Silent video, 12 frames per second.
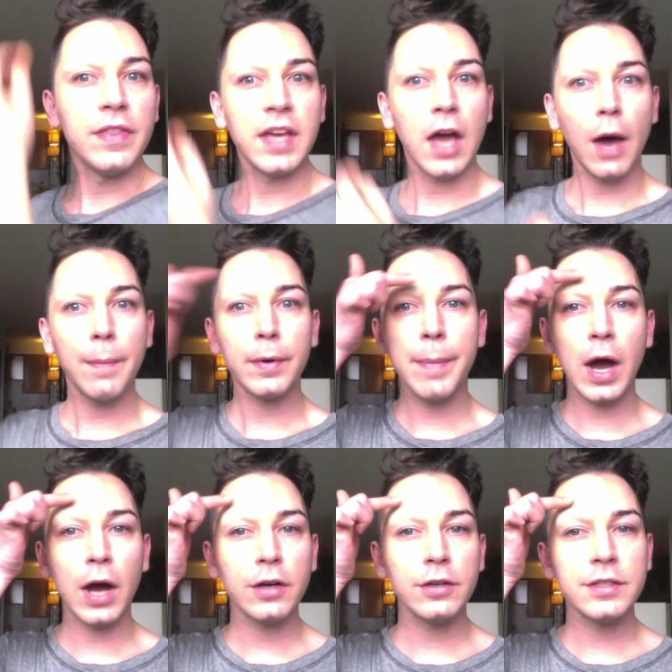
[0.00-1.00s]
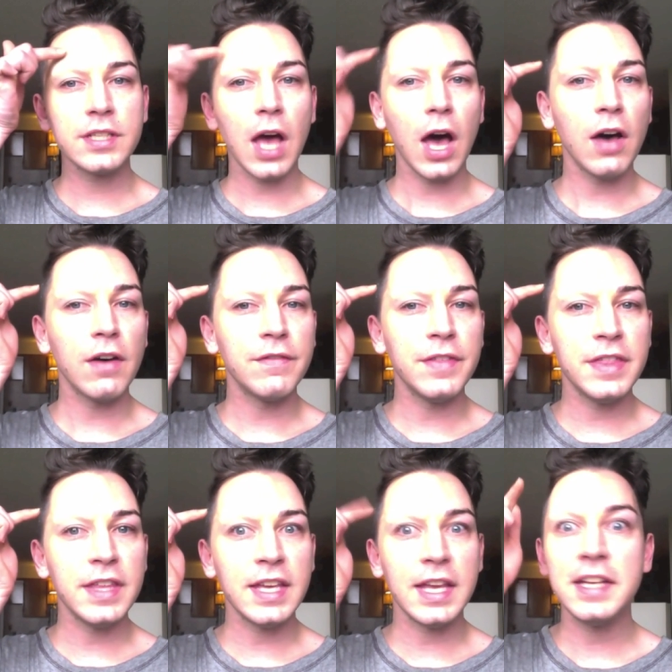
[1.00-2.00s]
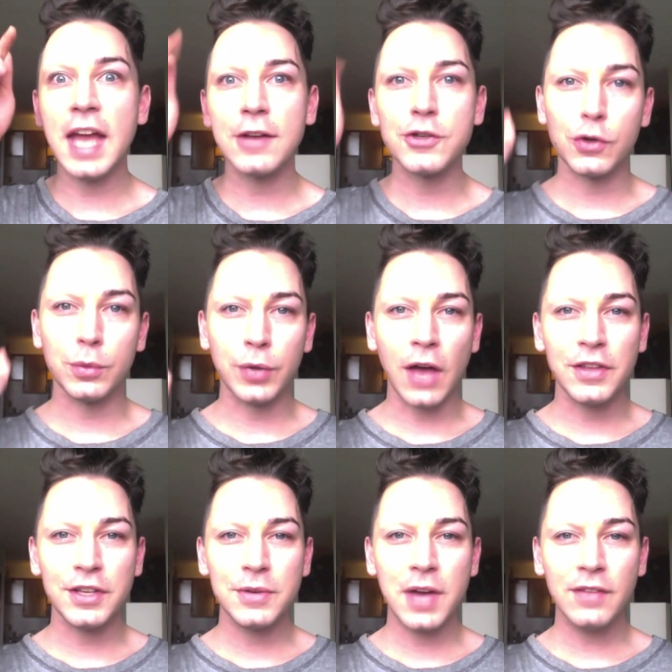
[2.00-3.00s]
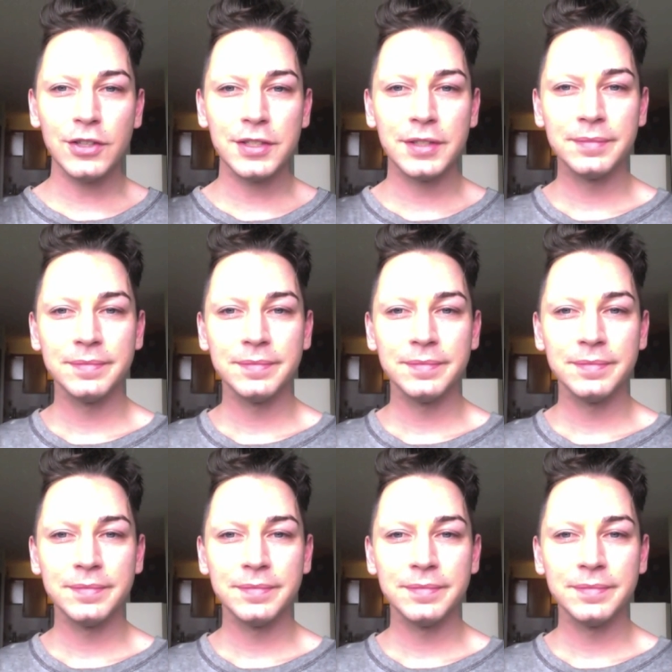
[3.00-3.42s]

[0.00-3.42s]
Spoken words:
the upper part of the natural brow that you covered.